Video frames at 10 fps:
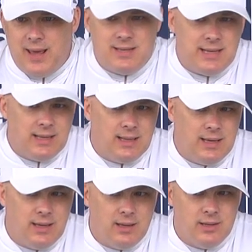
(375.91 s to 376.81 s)
A.C.
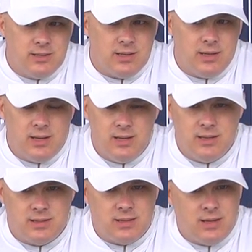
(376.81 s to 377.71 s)
Lee is, and
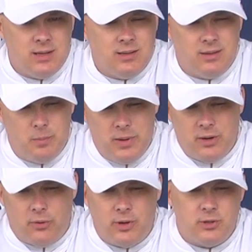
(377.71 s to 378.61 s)
his
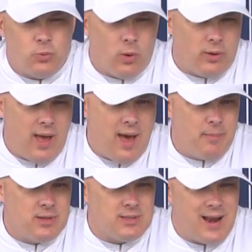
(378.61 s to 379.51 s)
demeanor and his work
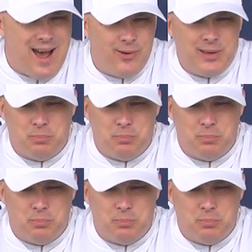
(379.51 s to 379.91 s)
habits and how he